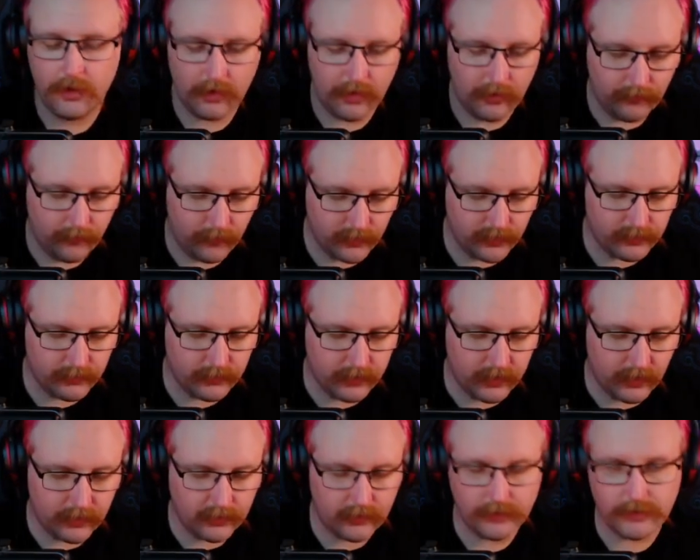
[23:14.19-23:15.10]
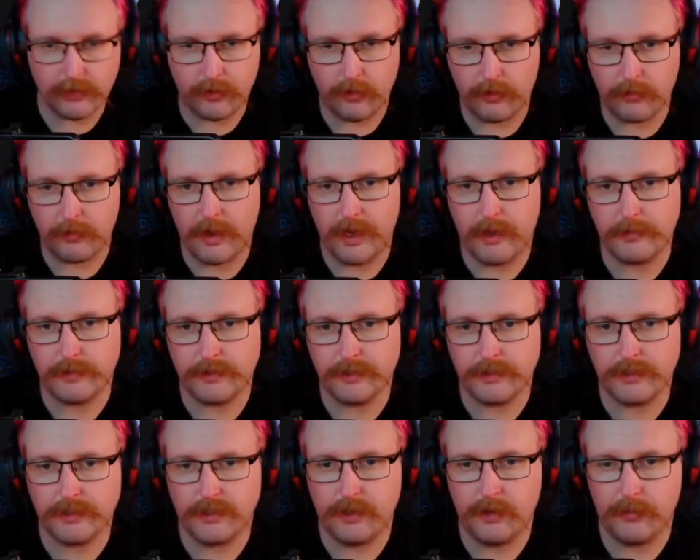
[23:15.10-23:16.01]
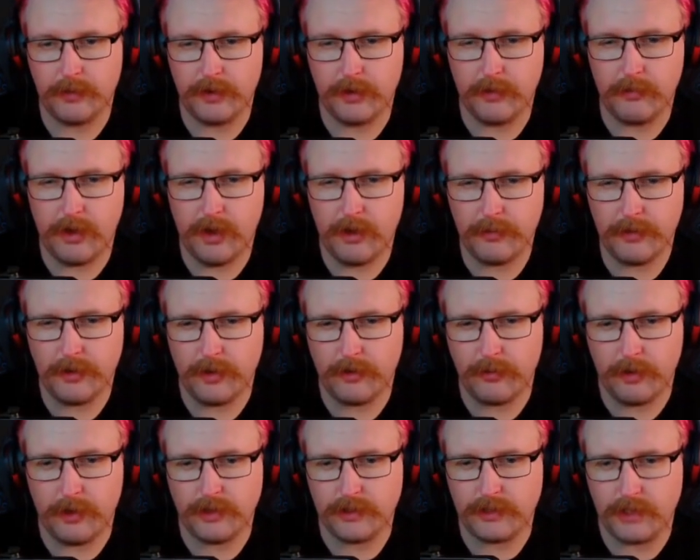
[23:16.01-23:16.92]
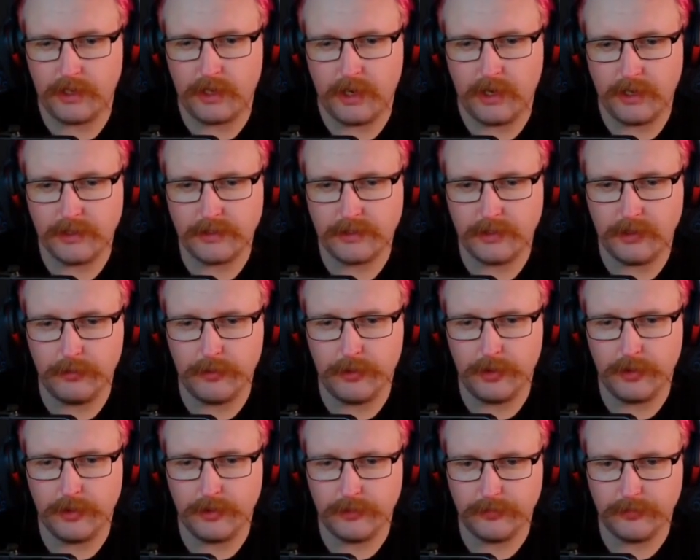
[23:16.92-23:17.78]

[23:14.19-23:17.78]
Unfortunately, we can't use our own maps just yet, but I might be able to work that out at some point.